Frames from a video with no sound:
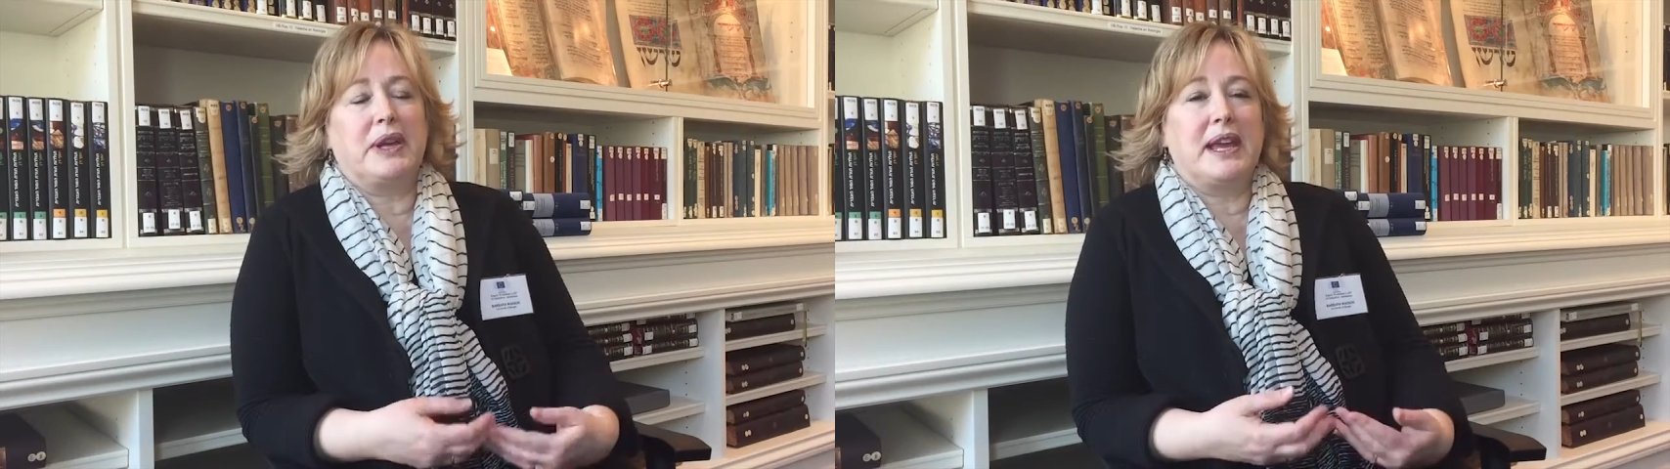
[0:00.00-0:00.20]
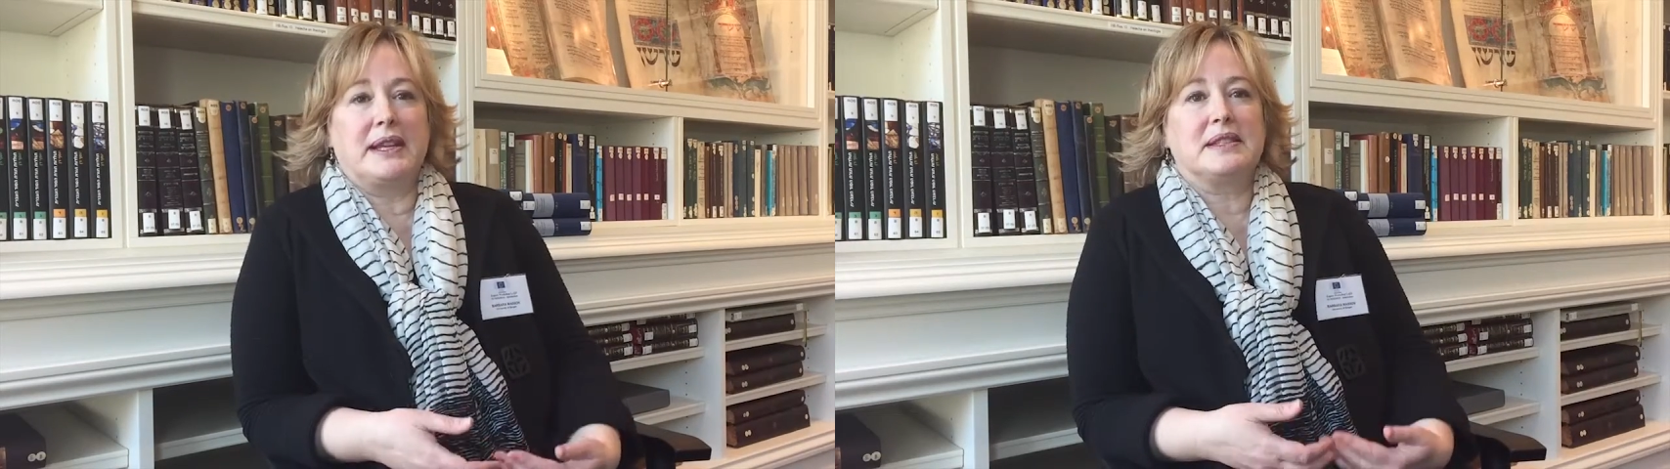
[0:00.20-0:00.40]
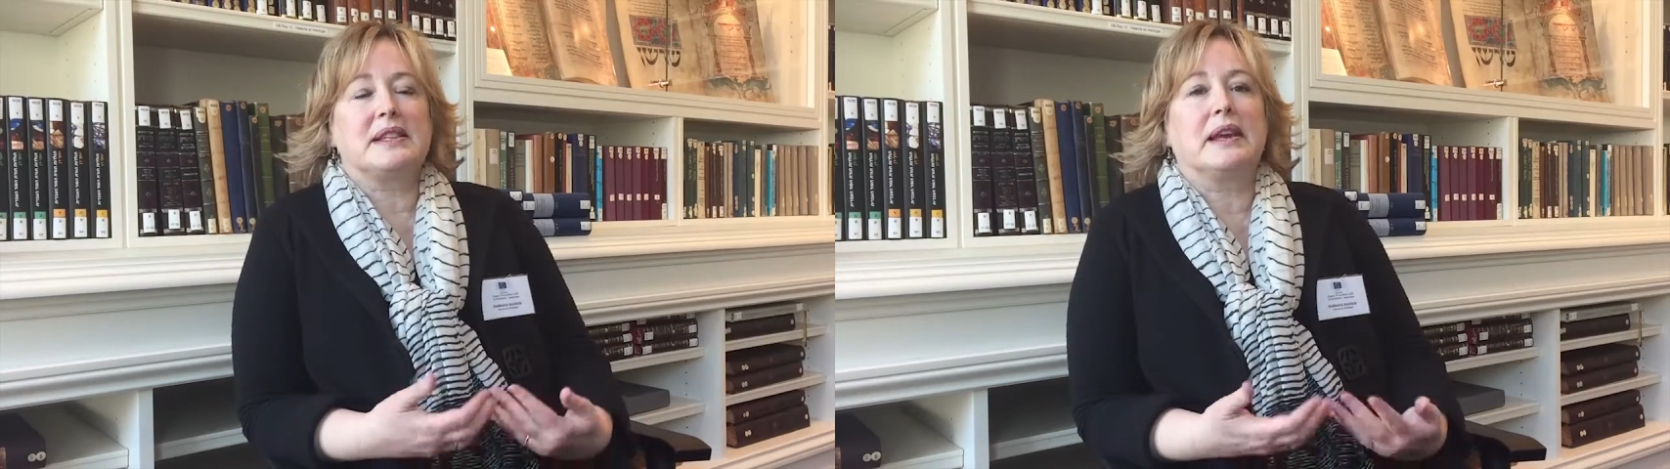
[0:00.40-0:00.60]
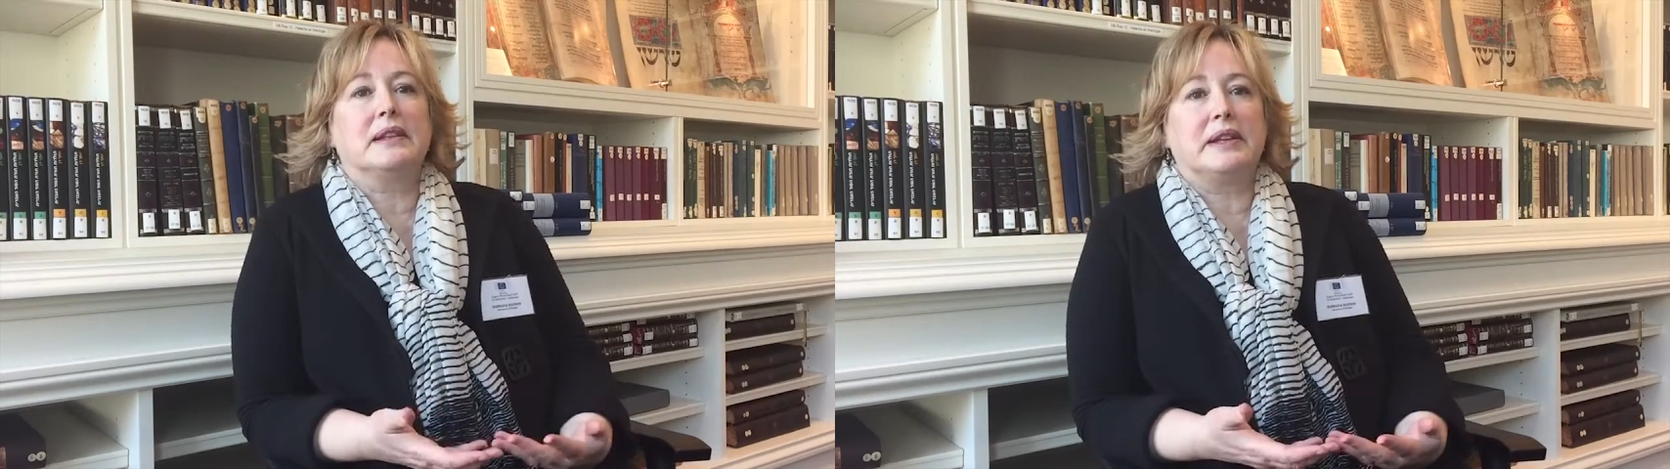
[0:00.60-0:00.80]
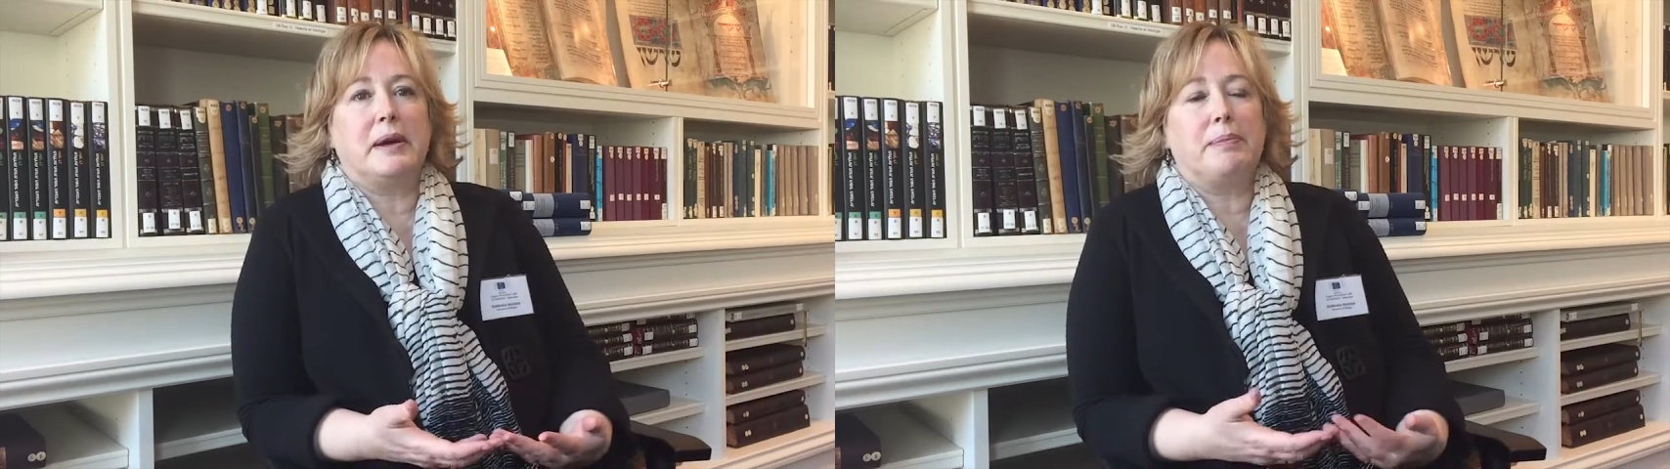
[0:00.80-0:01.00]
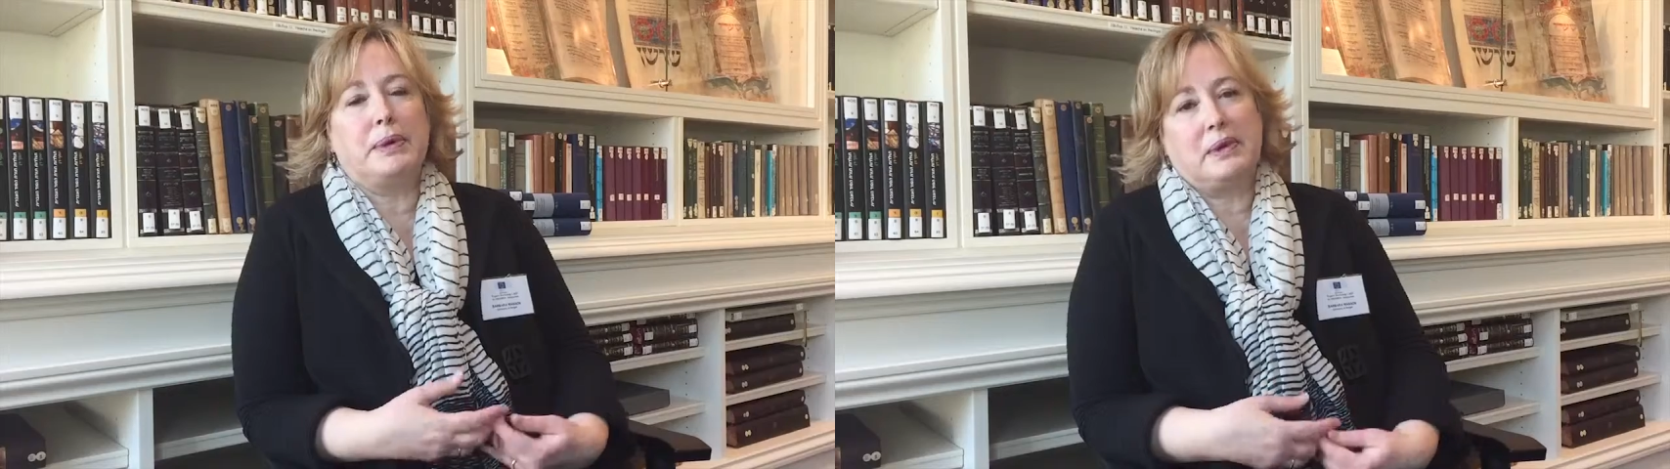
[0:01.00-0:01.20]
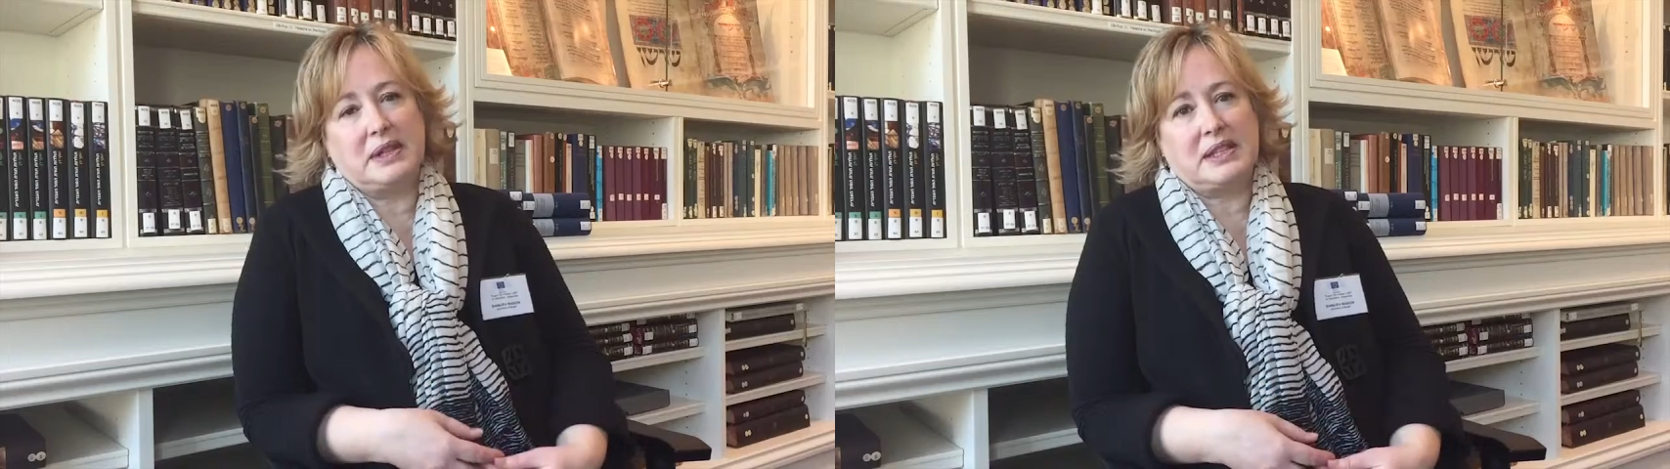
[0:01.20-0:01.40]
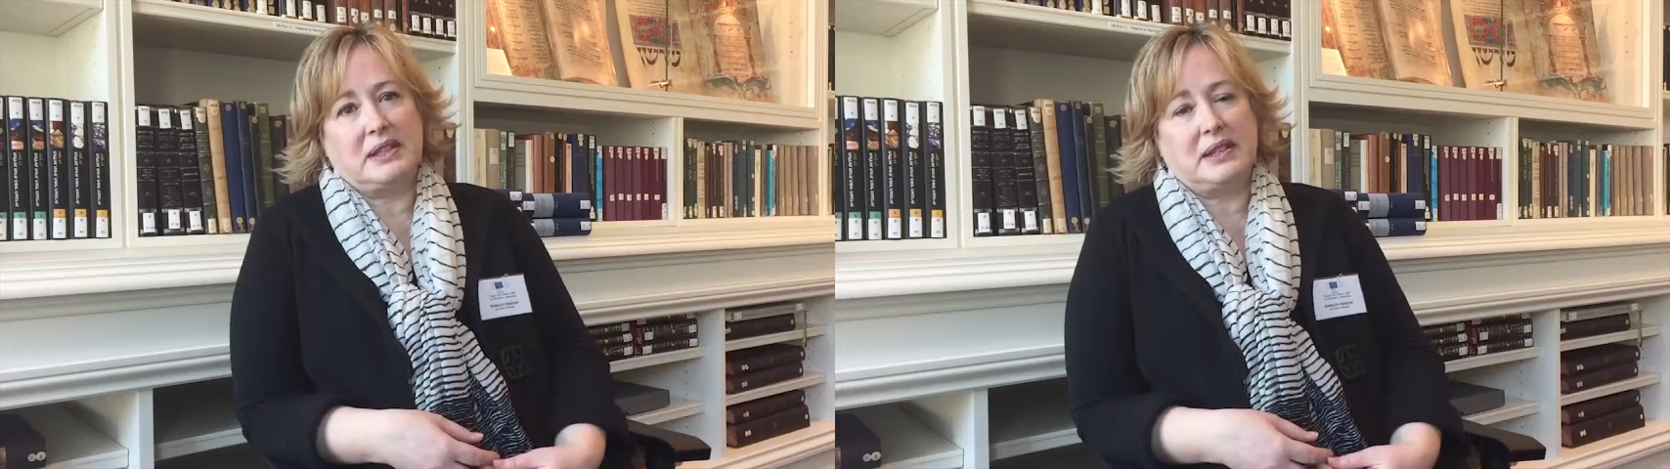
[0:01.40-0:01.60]
we can't scale it up,
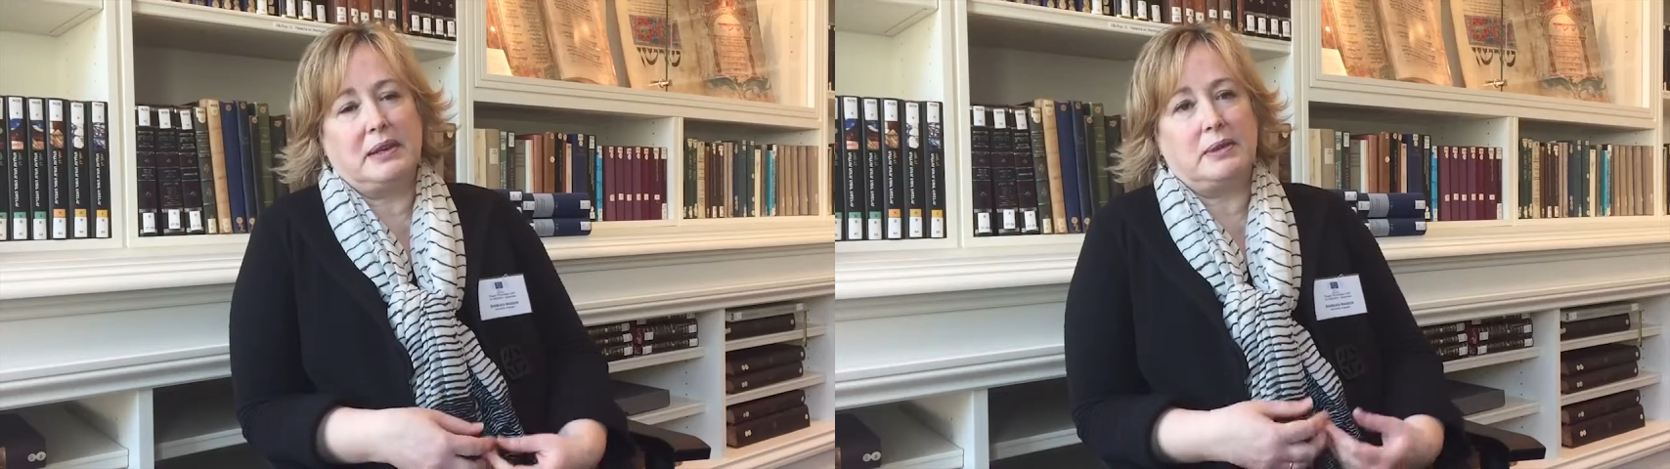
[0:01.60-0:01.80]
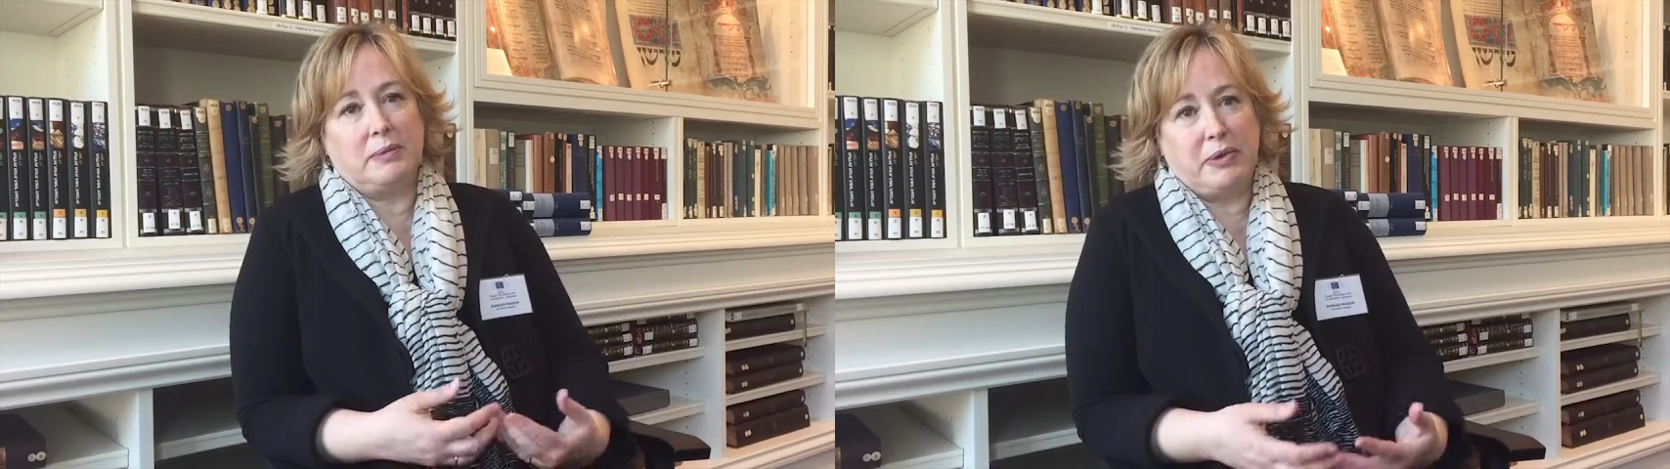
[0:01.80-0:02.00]
things like that.